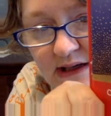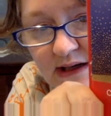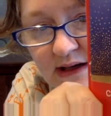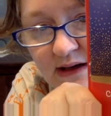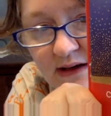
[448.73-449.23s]

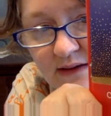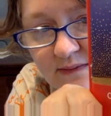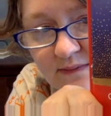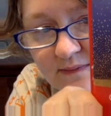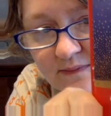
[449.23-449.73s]

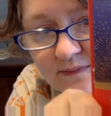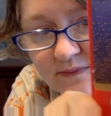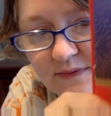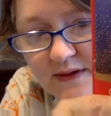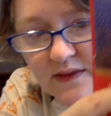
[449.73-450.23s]
Um,
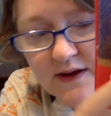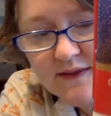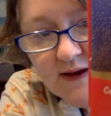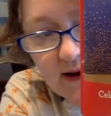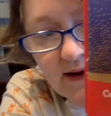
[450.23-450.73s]
look
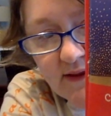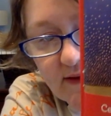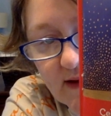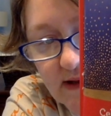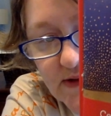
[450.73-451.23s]
at that. I
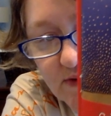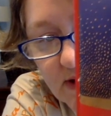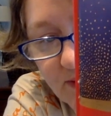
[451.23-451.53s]
think that's really